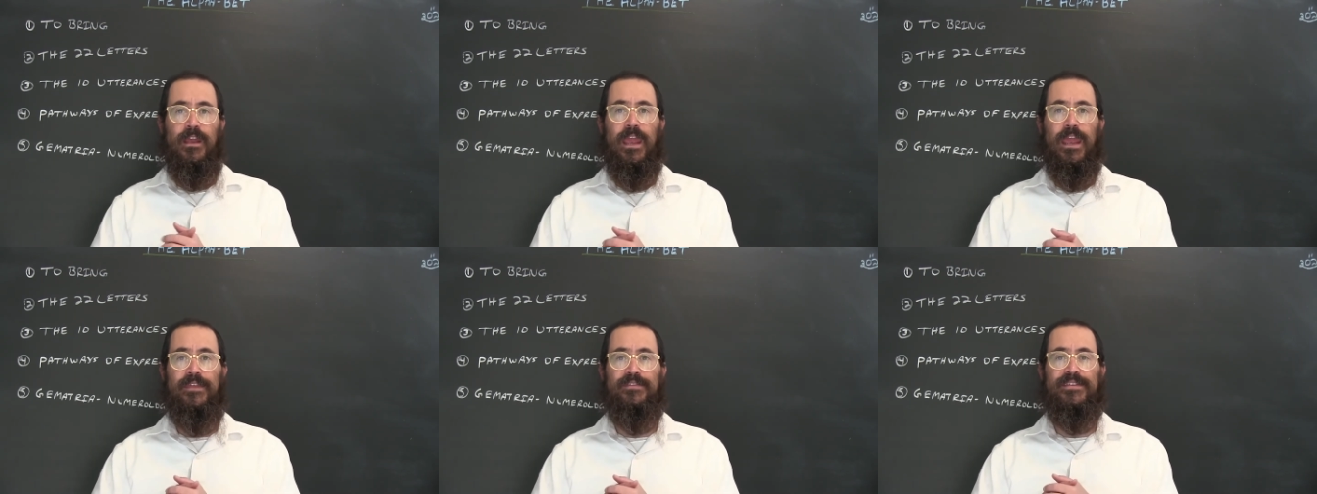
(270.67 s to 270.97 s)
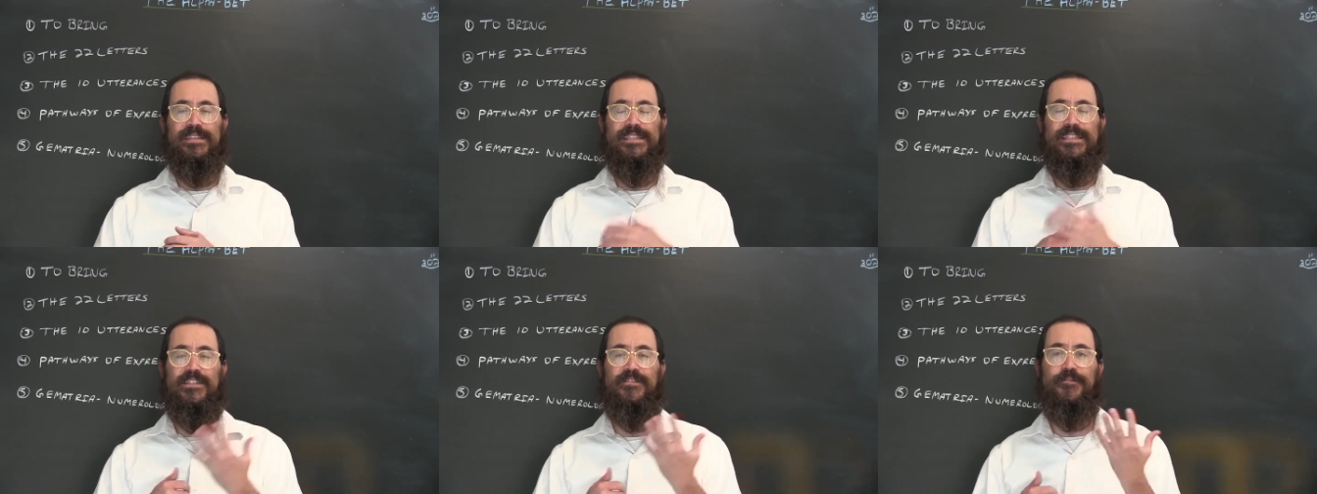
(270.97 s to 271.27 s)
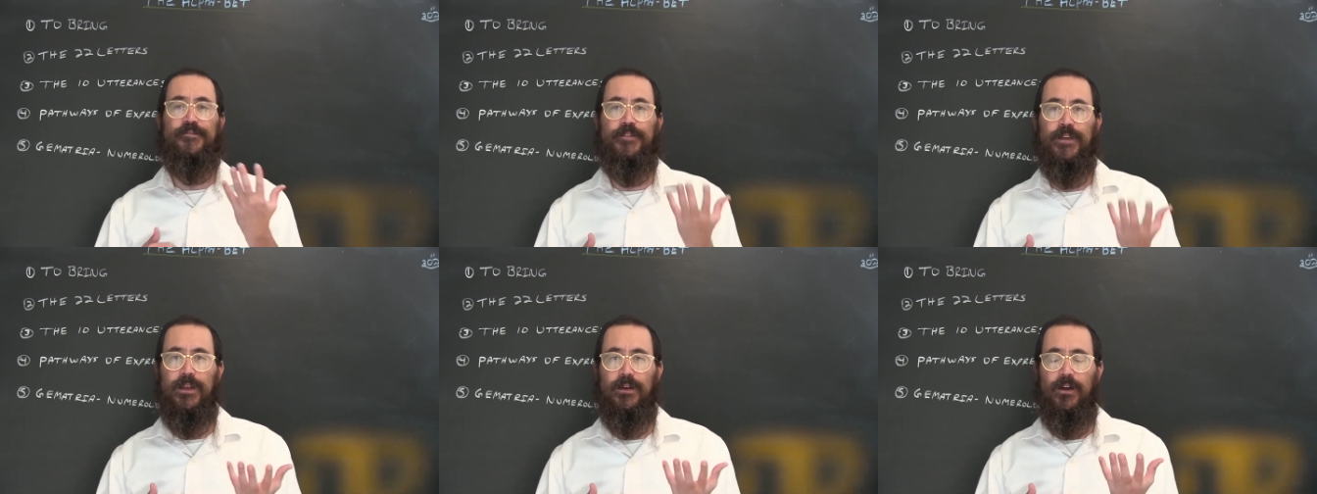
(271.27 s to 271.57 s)
and
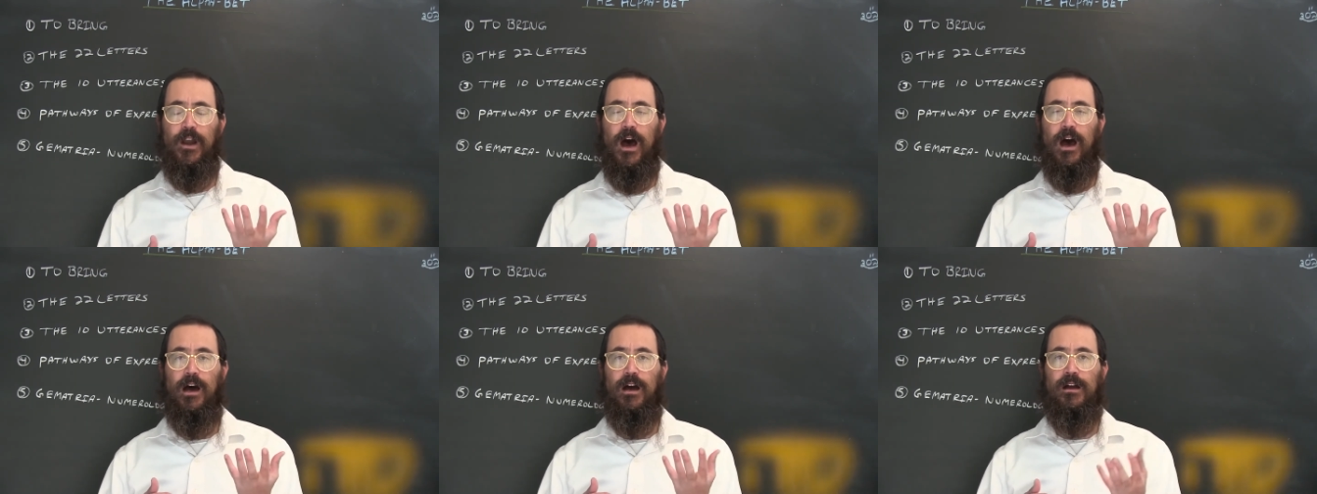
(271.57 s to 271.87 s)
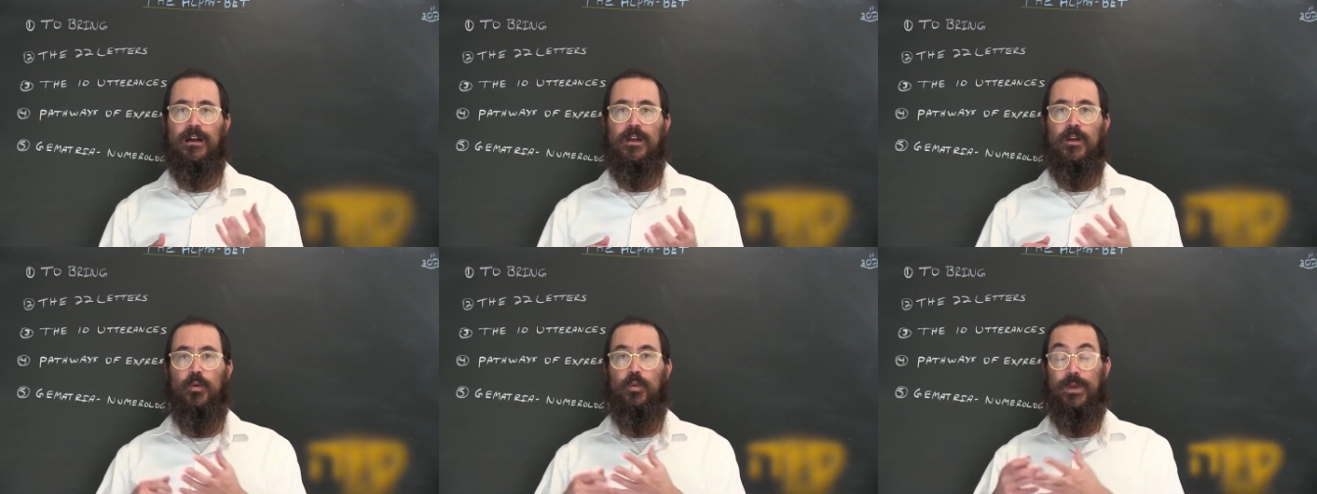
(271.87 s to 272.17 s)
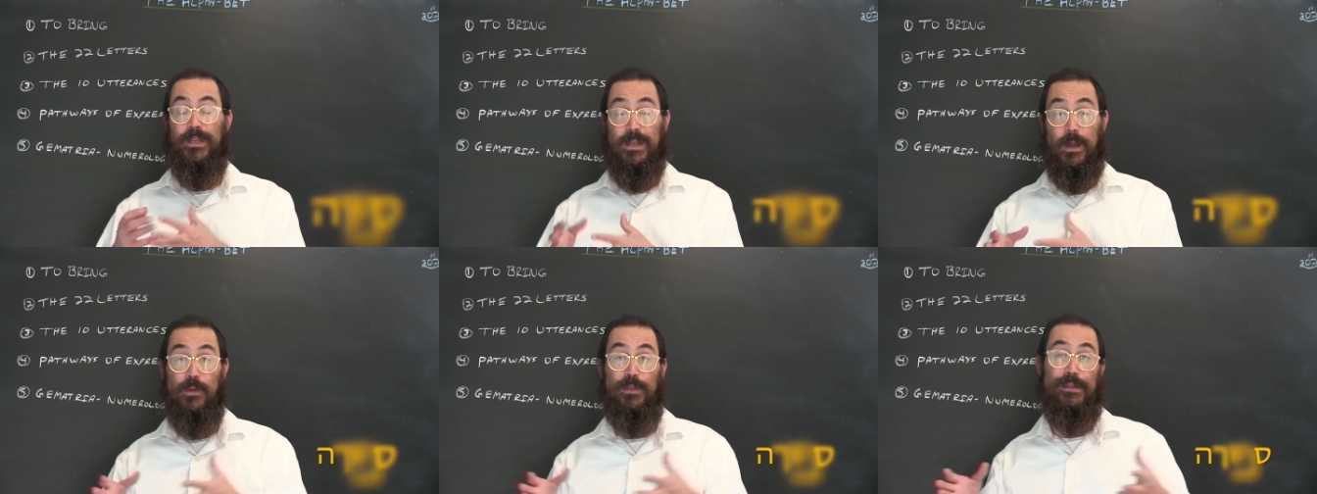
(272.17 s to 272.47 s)
sphera,
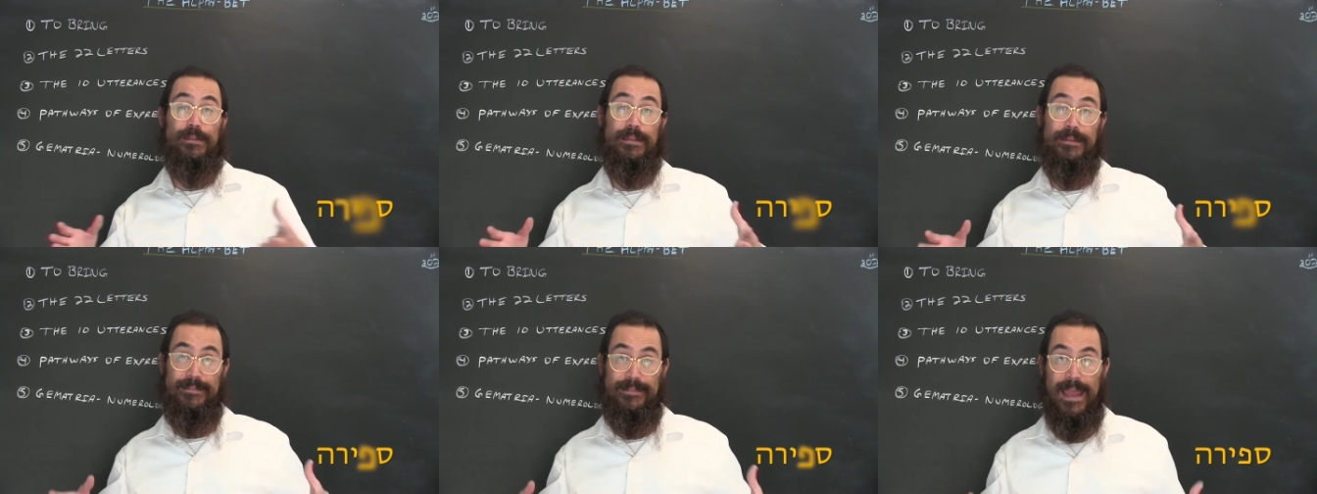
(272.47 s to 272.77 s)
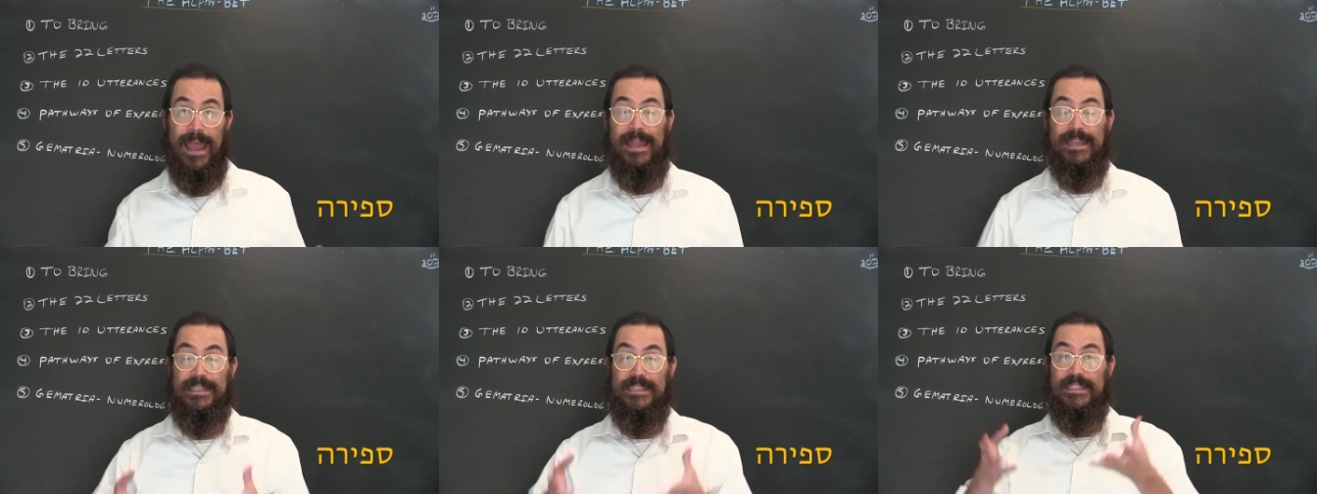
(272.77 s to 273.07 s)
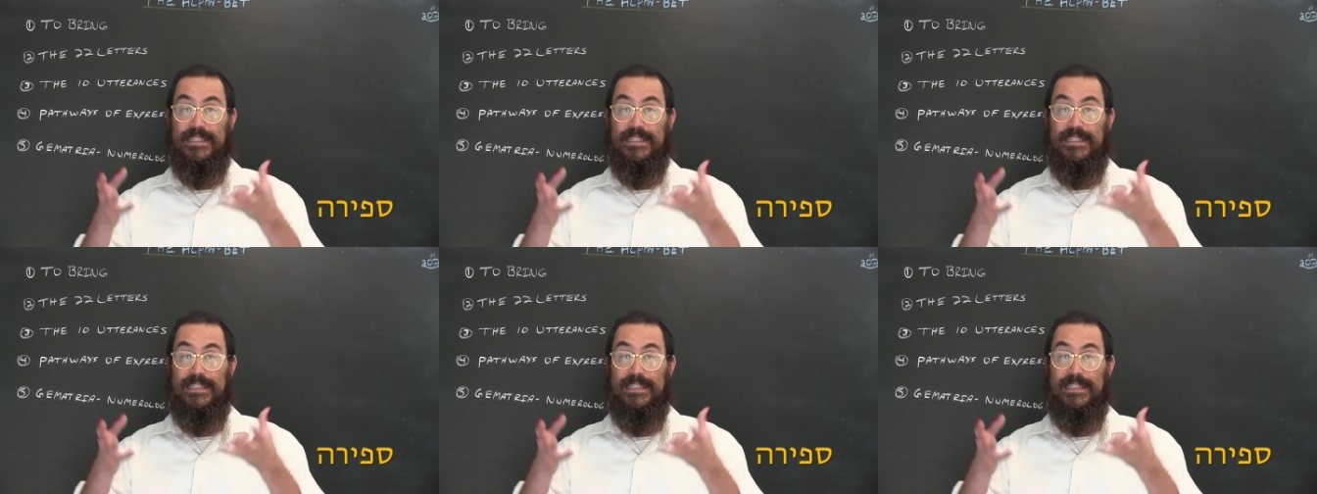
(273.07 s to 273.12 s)
we know that the 10